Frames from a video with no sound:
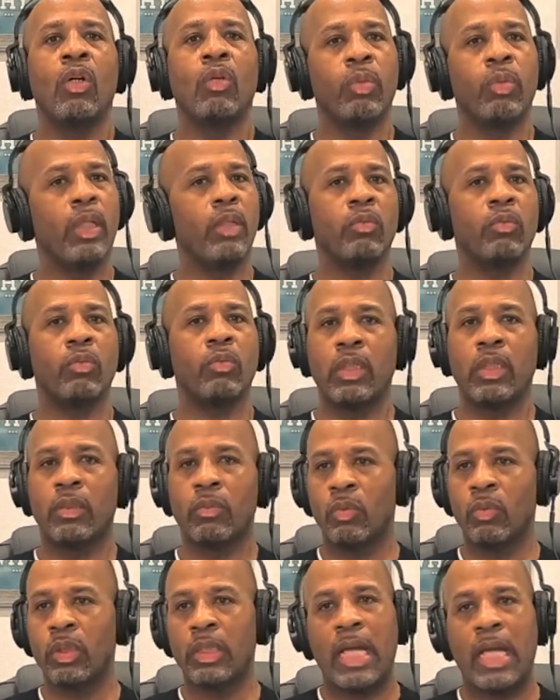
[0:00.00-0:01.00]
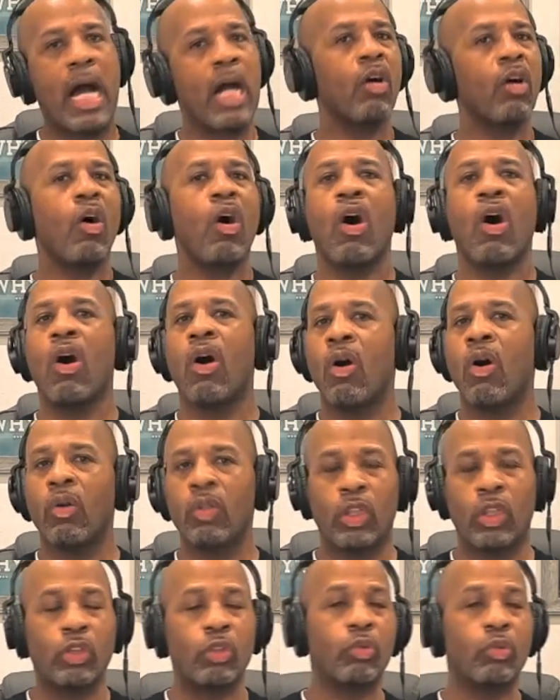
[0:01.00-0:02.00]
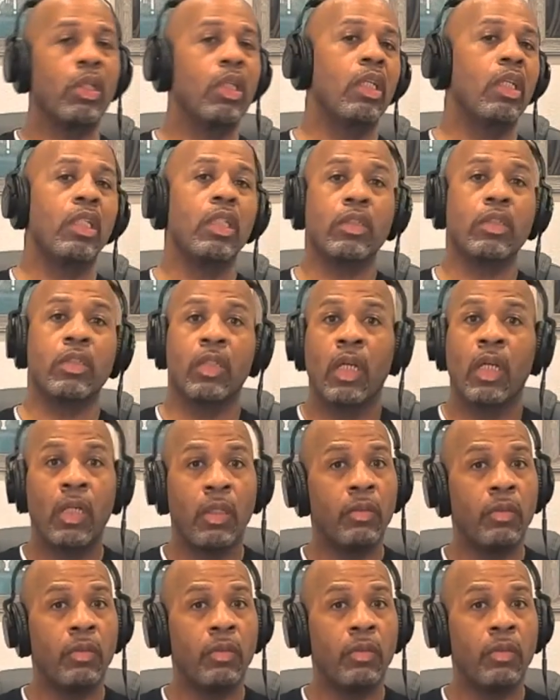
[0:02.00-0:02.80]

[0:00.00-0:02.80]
with alcohol or drugs.